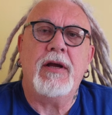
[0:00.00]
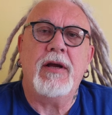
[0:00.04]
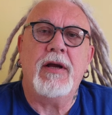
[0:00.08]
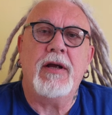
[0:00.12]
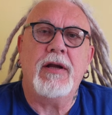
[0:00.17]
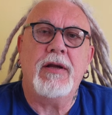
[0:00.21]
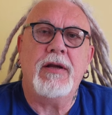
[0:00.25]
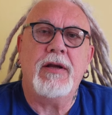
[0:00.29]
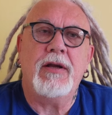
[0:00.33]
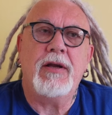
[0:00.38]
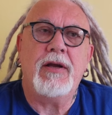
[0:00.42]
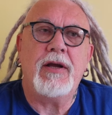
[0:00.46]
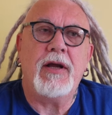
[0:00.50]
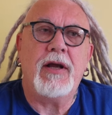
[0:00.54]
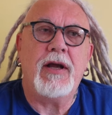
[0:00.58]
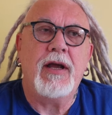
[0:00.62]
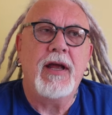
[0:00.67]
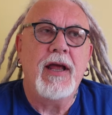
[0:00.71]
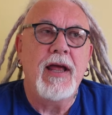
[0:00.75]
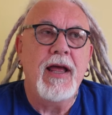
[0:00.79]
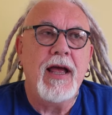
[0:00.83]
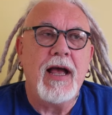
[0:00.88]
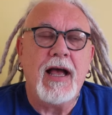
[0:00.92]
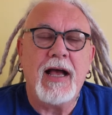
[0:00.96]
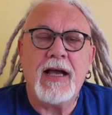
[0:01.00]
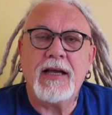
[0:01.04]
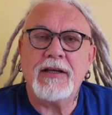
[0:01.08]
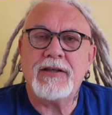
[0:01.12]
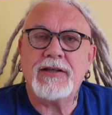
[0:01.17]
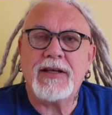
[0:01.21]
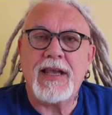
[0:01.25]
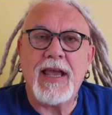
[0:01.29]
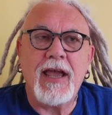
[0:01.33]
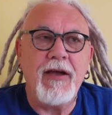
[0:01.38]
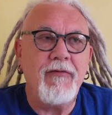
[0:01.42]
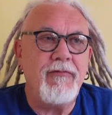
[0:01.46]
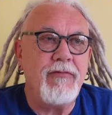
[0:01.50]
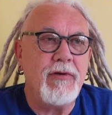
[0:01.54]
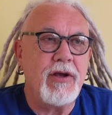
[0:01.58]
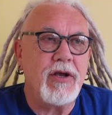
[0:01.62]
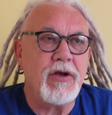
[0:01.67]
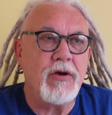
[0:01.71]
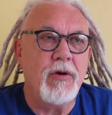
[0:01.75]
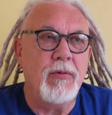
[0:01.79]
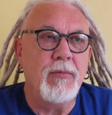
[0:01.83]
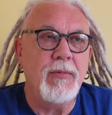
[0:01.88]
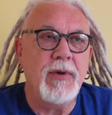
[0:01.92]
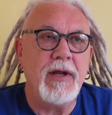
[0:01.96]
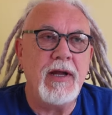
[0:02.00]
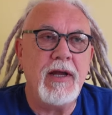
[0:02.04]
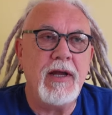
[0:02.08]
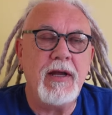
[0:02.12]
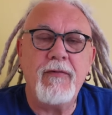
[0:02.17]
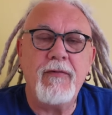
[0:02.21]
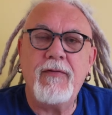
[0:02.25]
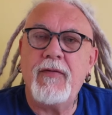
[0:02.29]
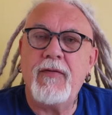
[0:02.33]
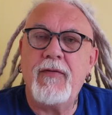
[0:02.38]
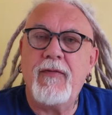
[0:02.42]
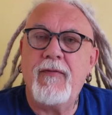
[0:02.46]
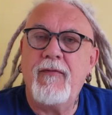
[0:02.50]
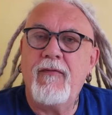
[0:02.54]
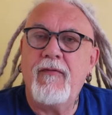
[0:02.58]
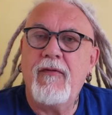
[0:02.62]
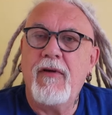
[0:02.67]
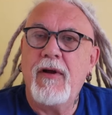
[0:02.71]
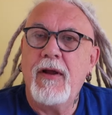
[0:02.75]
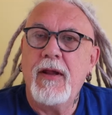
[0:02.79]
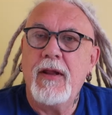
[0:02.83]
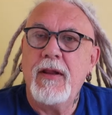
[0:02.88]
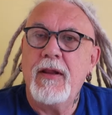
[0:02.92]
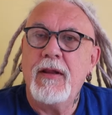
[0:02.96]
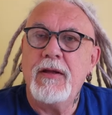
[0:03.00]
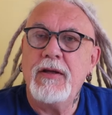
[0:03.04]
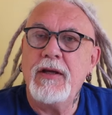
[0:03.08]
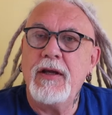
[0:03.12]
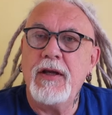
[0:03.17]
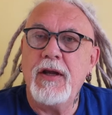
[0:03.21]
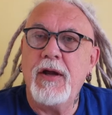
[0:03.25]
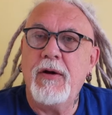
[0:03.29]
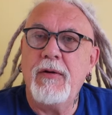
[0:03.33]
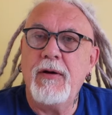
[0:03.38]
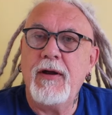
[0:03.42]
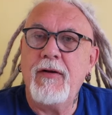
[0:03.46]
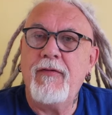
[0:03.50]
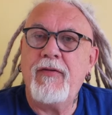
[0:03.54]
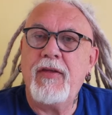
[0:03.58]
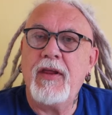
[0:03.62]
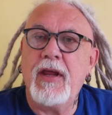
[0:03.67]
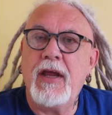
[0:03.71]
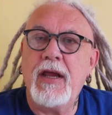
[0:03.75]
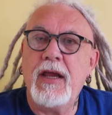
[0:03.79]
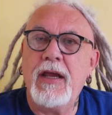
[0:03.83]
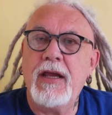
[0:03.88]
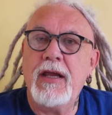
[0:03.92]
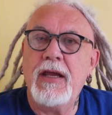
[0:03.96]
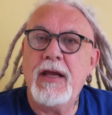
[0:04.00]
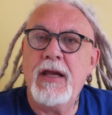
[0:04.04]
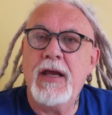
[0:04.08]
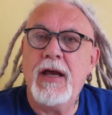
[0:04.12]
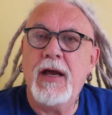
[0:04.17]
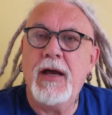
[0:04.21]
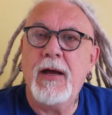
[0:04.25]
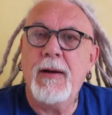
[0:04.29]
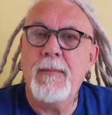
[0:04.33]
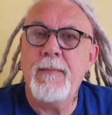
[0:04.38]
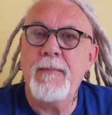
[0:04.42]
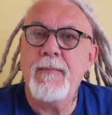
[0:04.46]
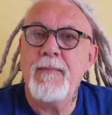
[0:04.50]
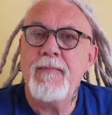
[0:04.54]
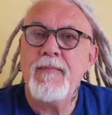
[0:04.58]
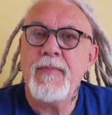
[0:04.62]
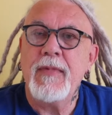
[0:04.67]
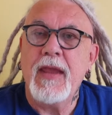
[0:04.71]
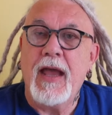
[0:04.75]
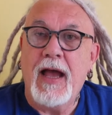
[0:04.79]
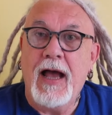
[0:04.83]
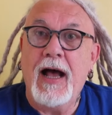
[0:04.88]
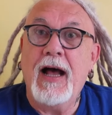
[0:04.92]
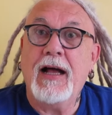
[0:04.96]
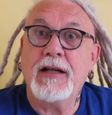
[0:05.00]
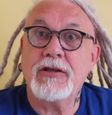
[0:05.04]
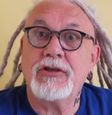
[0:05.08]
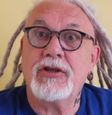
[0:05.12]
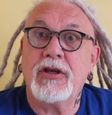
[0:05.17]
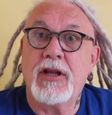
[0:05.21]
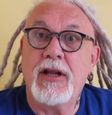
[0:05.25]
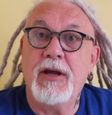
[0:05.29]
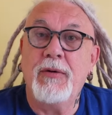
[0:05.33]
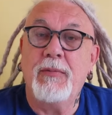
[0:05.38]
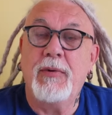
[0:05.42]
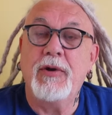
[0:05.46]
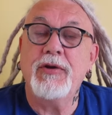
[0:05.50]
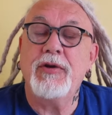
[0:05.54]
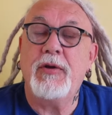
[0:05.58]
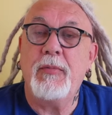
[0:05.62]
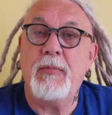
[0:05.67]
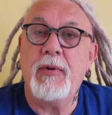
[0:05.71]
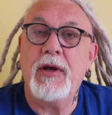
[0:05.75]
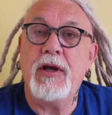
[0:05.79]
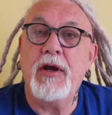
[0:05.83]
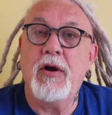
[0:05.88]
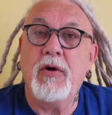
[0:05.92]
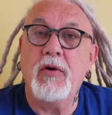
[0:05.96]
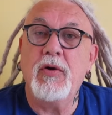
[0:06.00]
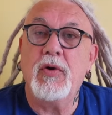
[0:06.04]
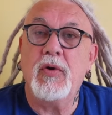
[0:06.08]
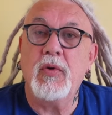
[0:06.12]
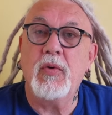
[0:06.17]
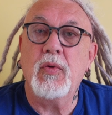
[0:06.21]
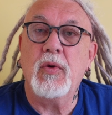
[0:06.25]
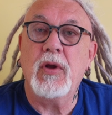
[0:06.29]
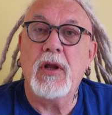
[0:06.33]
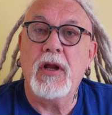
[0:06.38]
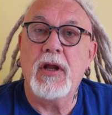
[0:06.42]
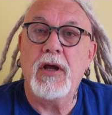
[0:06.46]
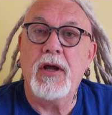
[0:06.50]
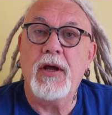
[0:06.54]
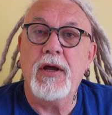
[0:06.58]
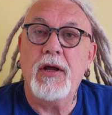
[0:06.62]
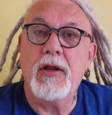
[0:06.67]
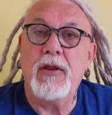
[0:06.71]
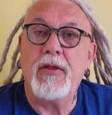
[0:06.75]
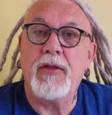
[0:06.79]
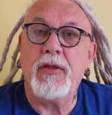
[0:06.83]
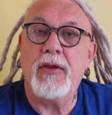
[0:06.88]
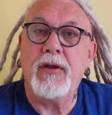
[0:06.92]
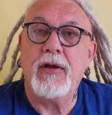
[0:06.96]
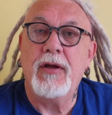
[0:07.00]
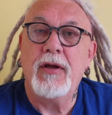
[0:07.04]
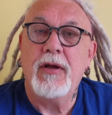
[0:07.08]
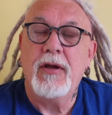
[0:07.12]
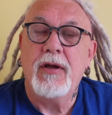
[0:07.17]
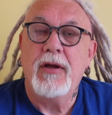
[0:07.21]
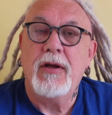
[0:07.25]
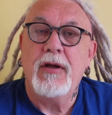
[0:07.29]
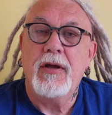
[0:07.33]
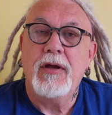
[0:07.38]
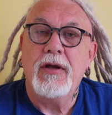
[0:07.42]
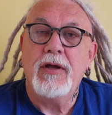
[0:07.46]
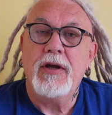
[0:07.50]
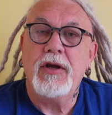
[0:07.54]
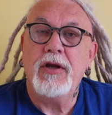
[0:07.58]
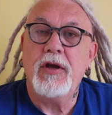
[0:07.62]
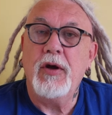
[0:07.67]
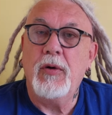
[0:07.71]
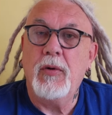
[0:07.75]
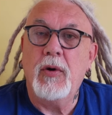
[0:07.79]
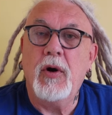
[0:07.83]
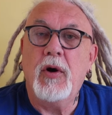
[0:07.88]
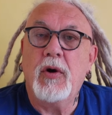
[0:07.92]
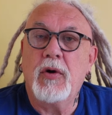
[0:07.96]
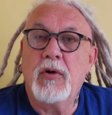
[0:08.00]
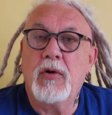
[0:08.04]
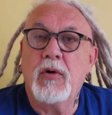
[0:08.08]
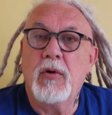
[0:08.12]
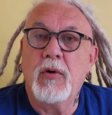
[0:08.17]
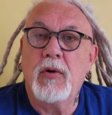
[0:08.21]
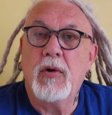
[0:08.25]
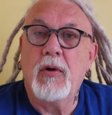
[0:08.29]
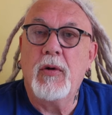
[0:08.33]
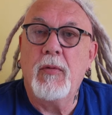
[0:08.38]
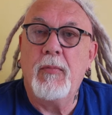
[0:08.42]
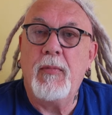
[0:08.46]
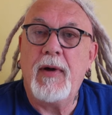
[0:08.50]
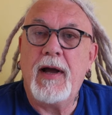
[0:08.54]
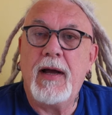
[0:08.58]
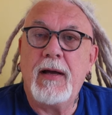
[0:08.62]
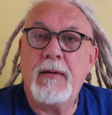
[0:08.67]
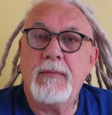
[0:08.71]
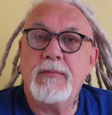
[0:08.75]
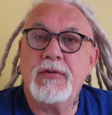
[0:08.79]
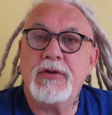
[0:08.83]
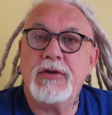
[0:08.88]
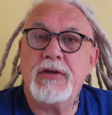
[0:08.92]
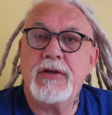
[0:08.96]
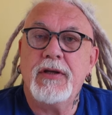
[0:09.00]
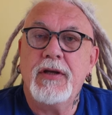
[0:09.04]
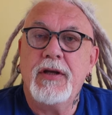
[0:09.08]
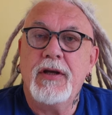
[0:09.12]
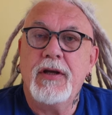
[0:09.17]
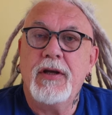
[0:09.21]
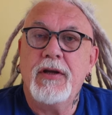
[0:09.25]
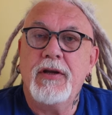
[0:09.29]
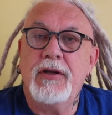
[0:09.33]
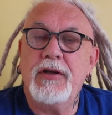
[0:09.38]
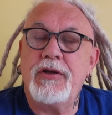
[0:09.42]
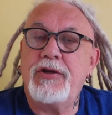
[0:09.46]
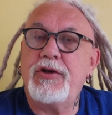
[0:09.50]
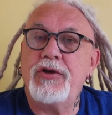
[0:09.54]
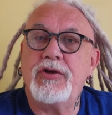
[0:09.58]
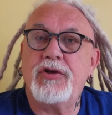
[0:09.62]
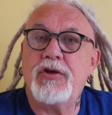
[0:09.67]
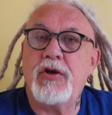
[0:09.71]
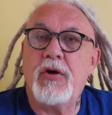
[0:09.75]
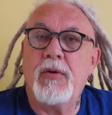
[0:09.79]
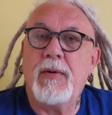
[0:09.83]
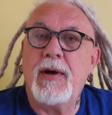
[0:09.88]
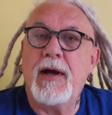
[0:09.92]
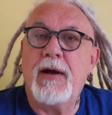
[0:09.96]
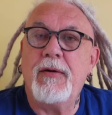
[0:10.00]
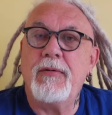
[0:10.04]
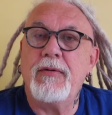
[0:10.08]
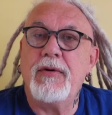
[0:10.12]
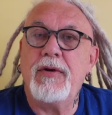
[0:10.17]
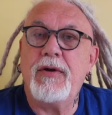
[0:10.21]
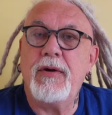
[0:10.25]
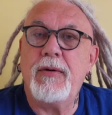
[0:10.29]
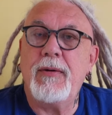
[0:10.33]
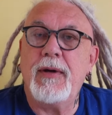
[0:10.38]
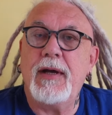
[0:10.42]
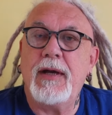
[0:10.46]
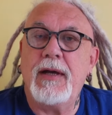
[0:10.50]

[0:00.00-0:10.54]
and ask every company if, you know, if they um, actually want to be on Google Earth, you know, or Google Maps. They just go out and do